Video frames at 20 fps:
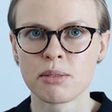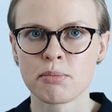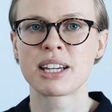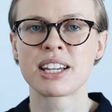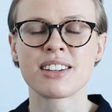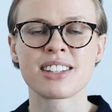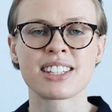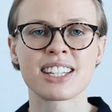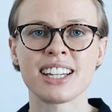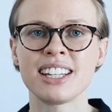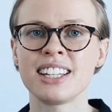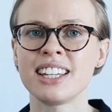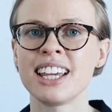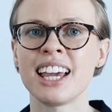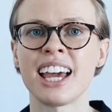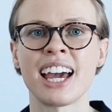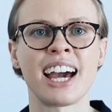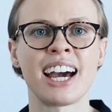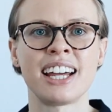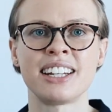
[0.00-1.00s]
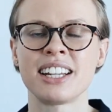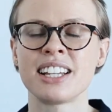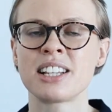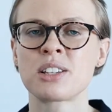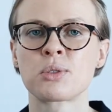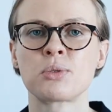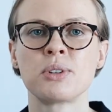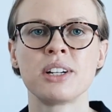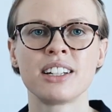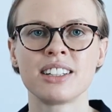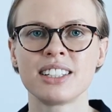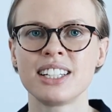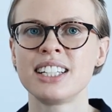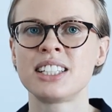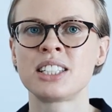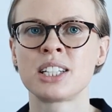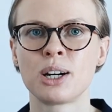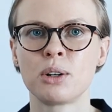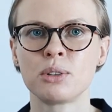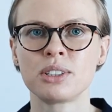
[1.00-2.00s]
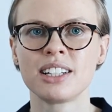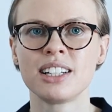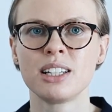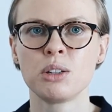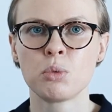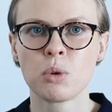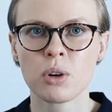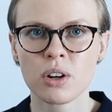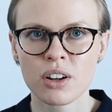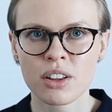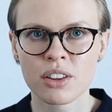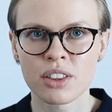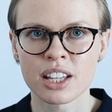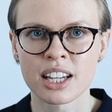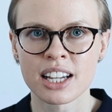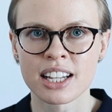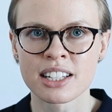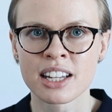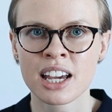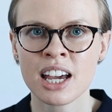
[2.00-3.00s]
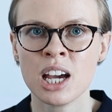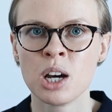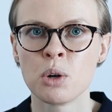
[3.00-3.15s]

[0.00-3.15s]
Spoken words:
Because in the end, it's really totally worth it.